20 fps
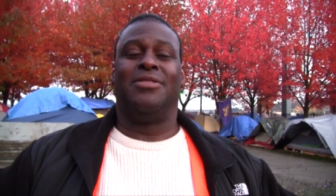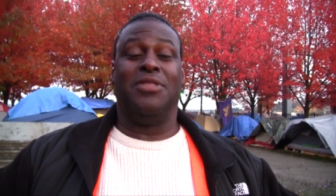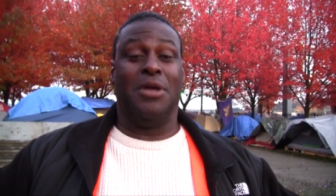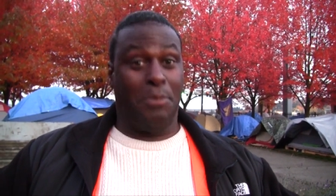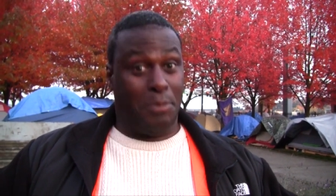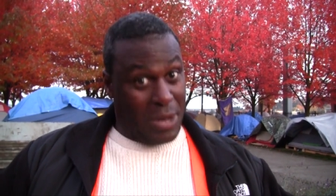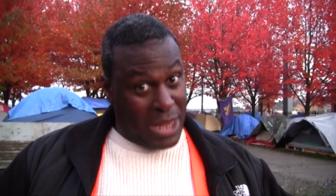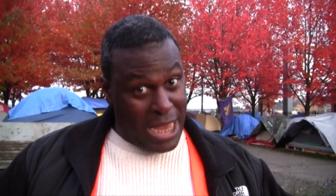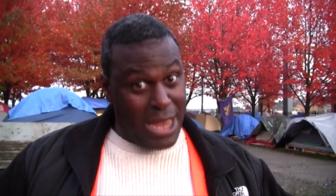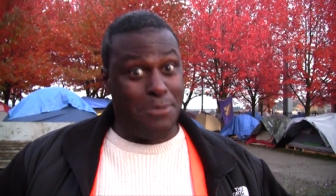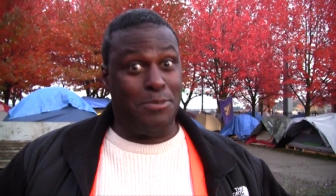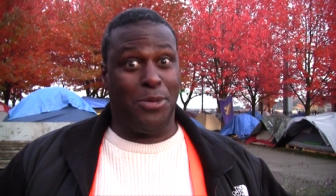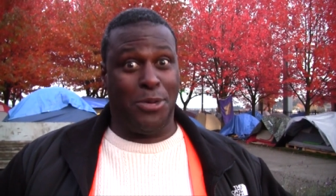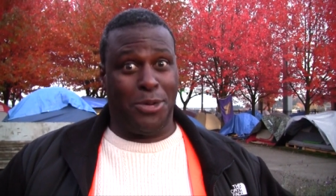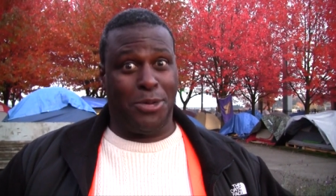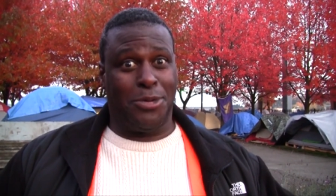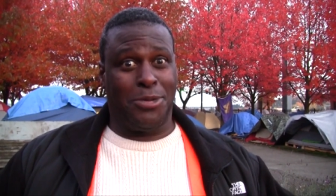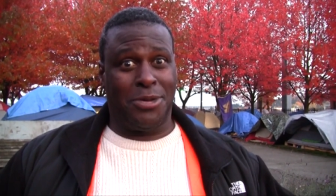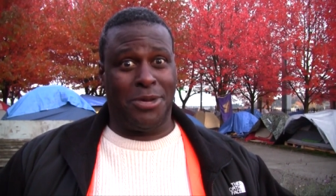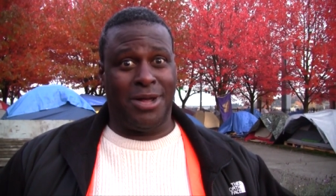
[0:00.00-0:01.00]
the
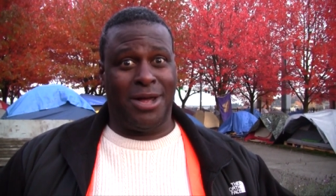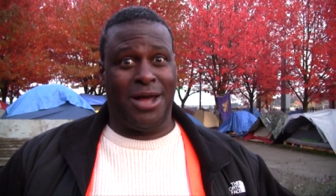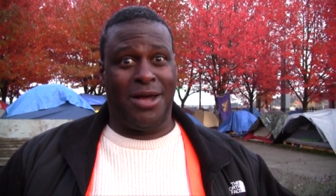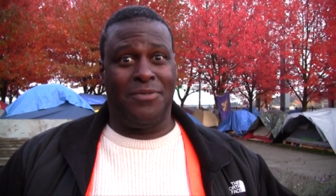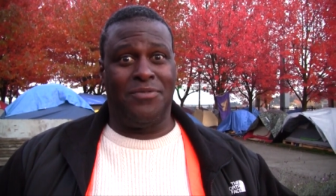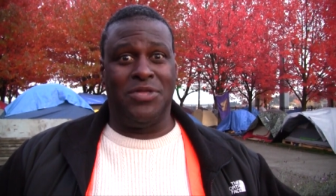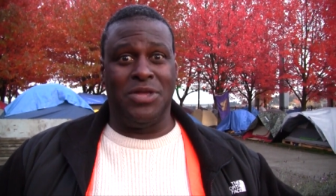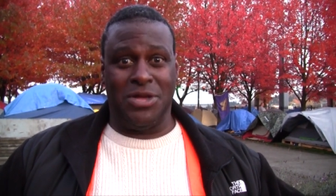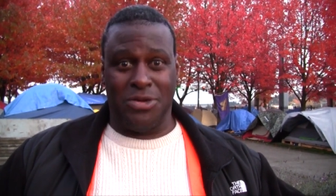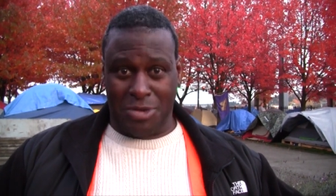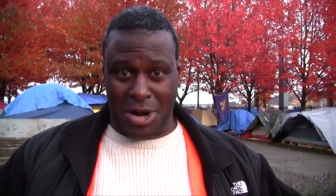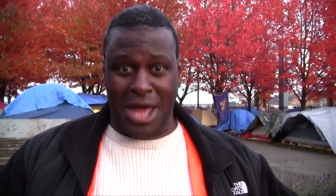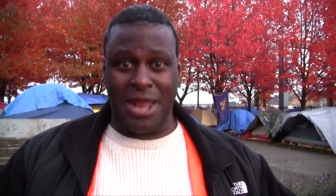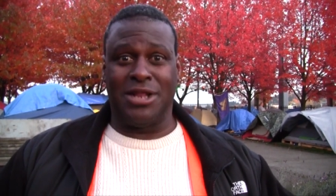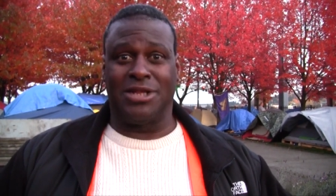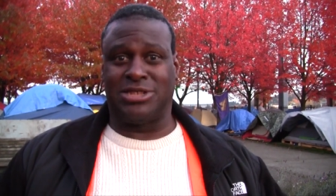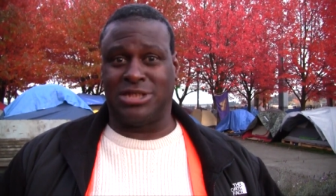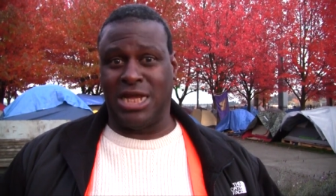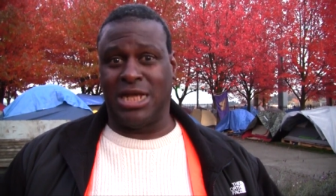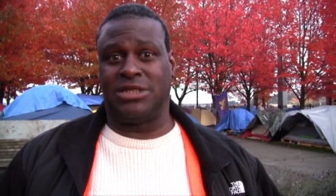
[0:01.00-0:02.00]
people of the
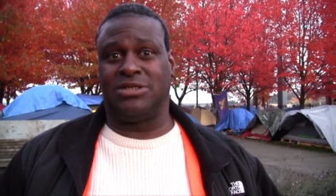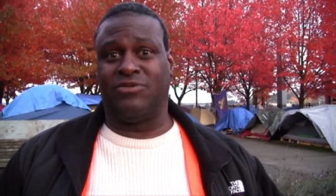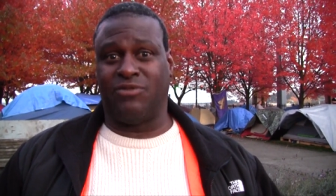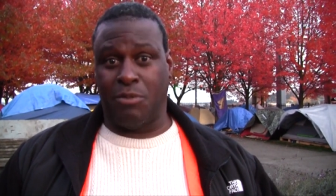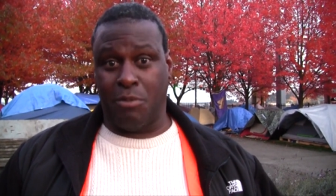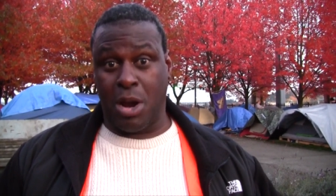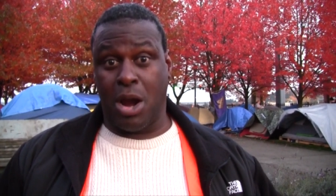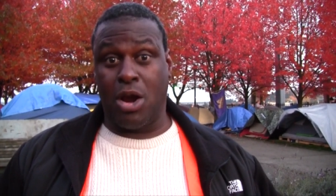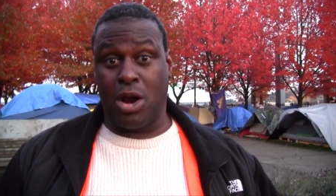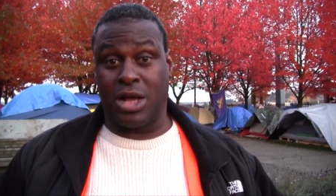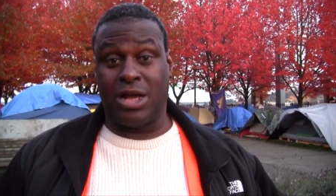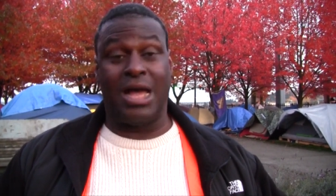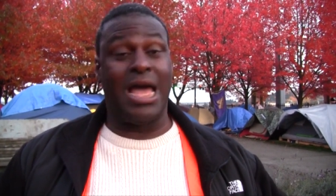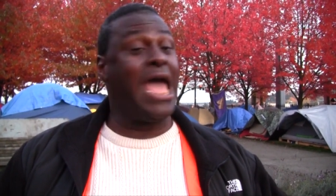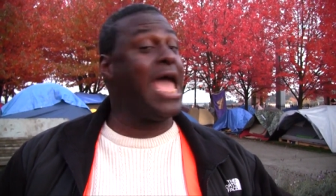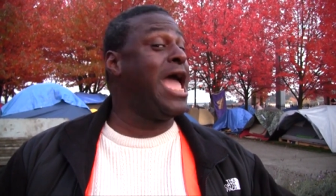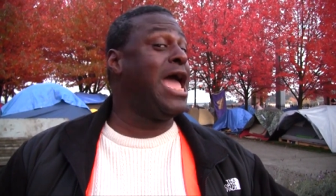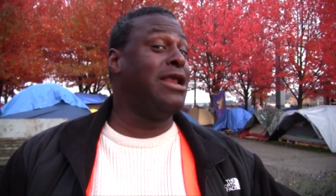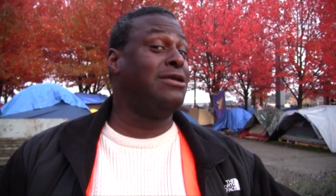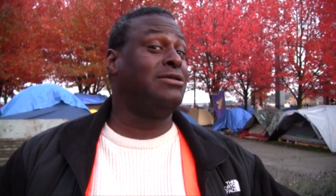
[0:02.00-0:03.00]
United States of America
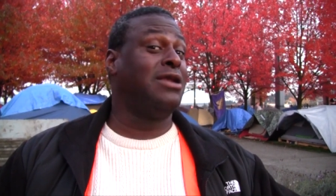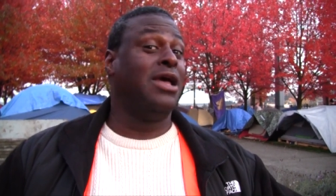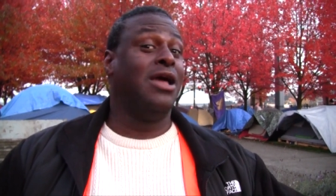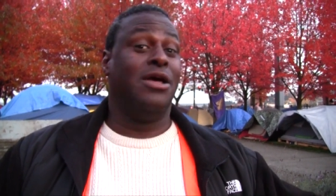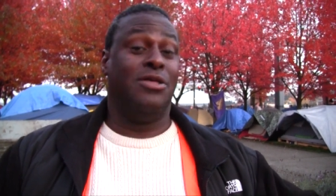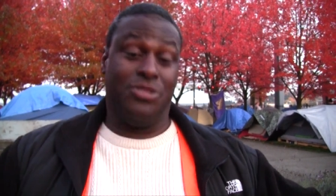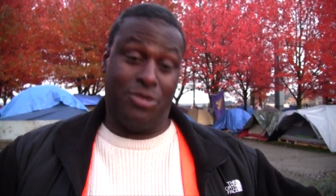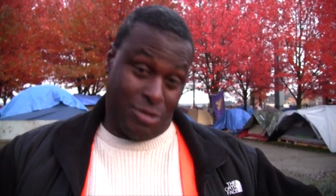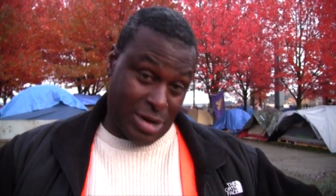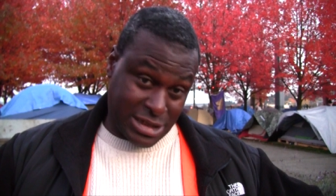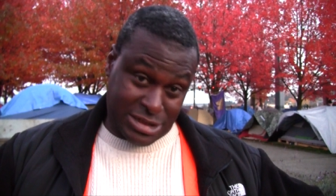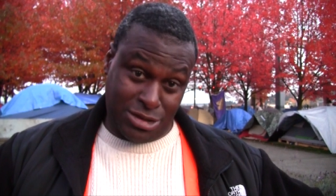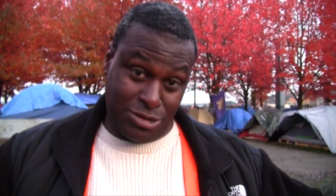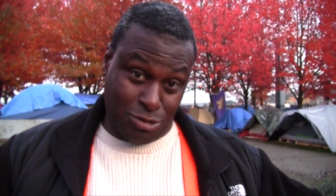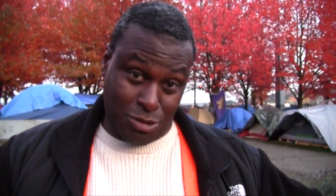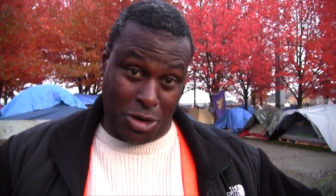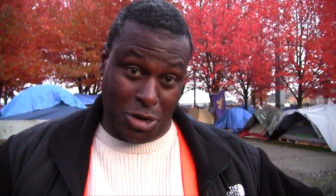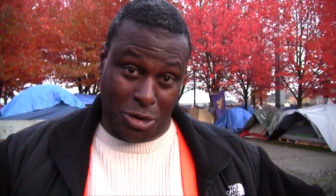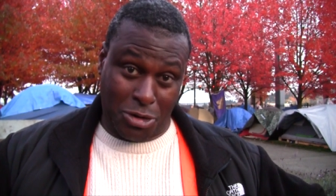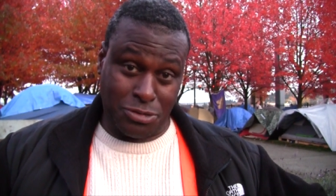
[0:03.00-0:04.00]
and the rest of
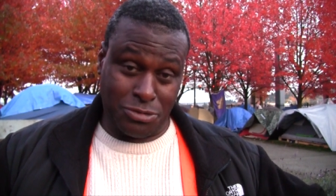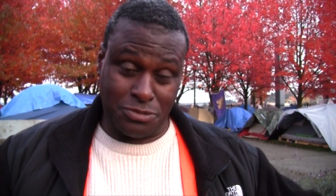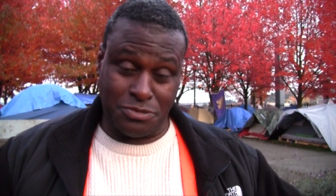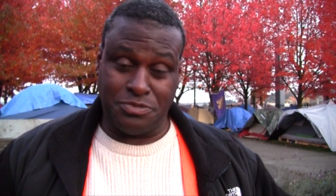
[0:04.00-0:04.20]
the world.